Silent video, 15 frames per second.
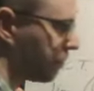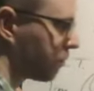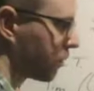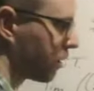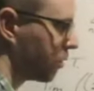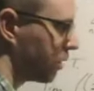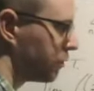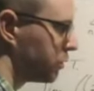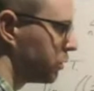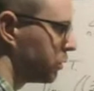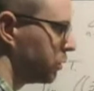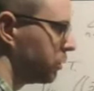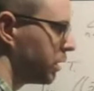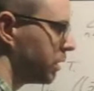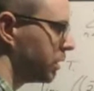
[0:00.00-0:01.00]
We'll have
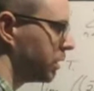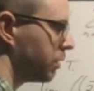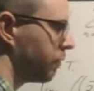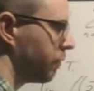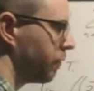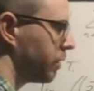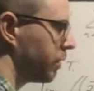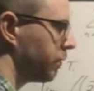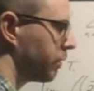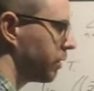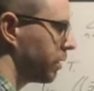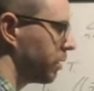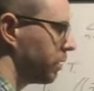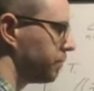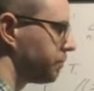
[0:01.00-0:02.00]
2n to the 5th
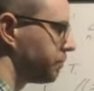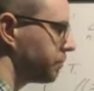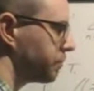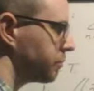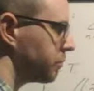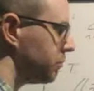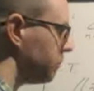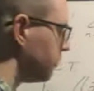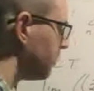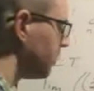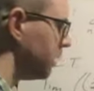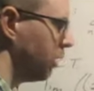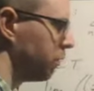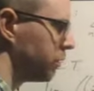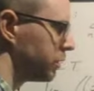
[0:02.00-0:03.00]

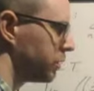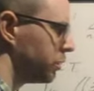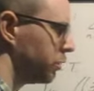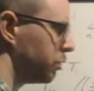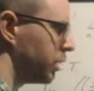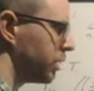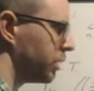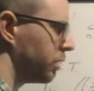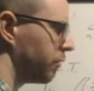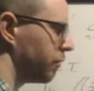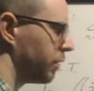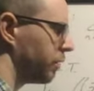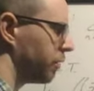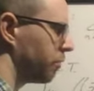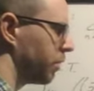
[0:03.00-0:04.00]
over 2 into the
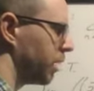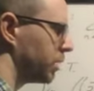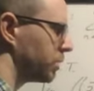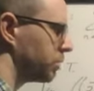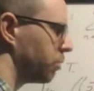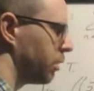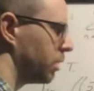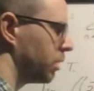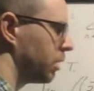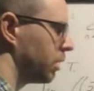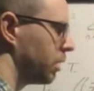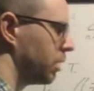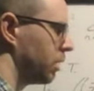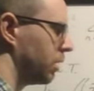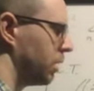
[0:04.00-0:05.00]
5th minus 1
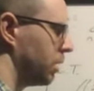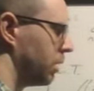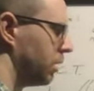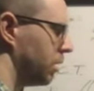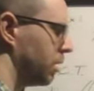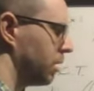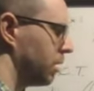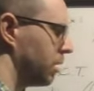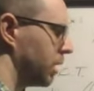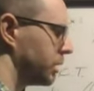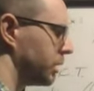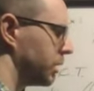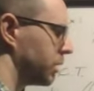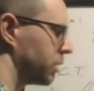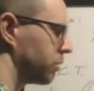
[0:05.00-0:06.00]
as
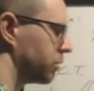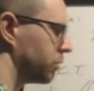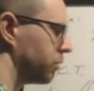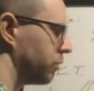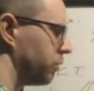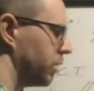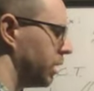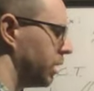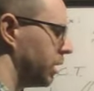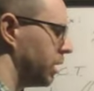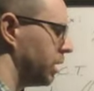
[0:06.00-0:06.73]
n goes to infinity.